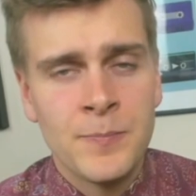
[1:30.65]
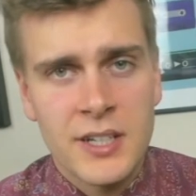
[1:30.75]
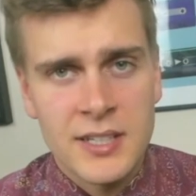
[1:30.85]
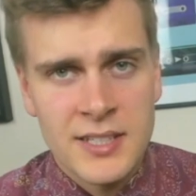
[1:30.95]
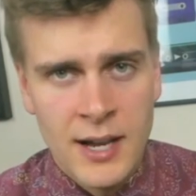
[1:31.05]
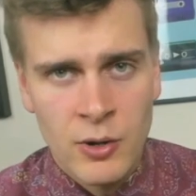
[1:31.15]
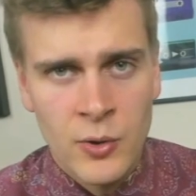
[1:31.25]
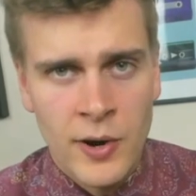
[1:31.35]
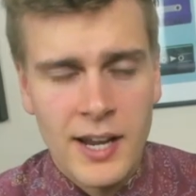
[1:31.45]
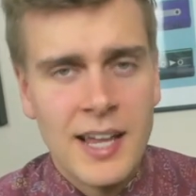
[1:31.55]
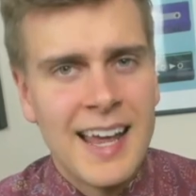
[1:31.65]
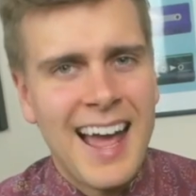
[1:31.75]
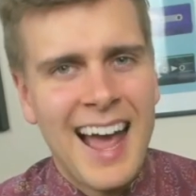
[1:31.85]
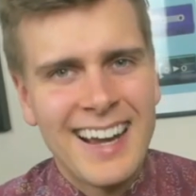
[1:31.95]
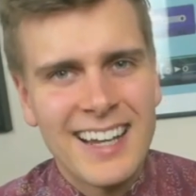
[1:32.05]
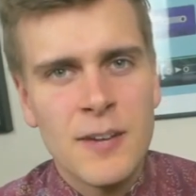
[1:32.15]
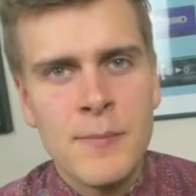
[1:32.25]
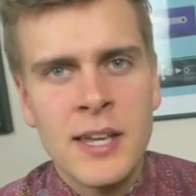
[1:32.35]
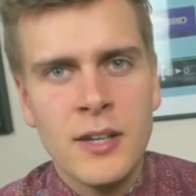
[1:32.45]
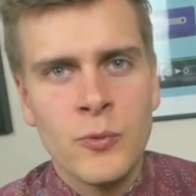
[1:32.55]
can sound great, and it can
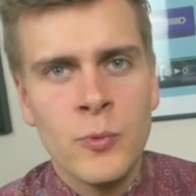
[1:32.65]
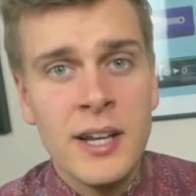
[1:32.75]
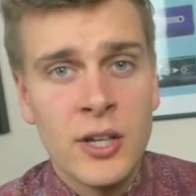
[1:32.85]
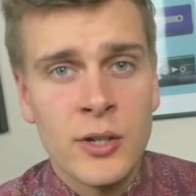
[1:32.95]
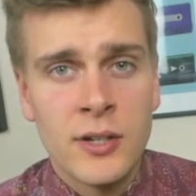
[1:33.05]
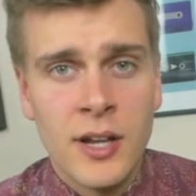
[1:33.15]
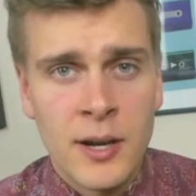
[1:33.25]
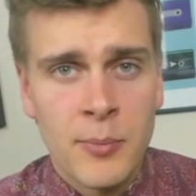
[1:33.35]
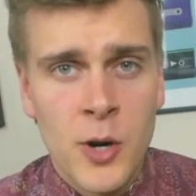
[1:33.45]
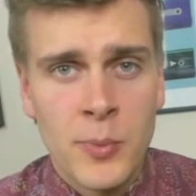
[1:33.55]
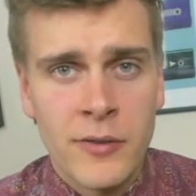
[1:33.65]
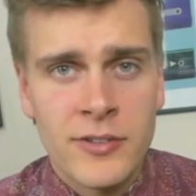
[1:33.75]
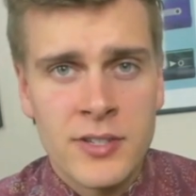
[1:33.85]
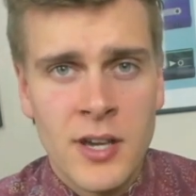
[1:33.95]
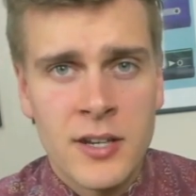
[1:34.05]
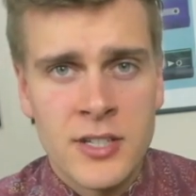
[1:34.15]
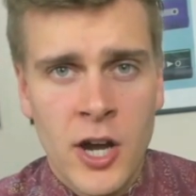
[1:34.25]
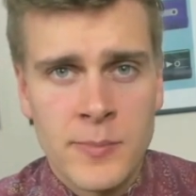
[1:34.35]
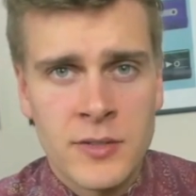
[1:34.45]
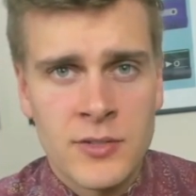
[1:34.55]
be really good and appropriate for certain
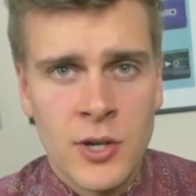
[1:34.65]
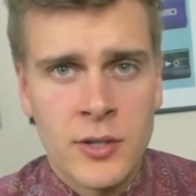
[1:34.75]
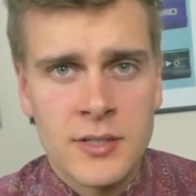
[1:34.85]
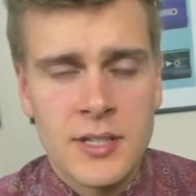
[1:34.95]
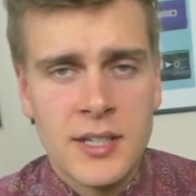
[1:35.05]
types of songs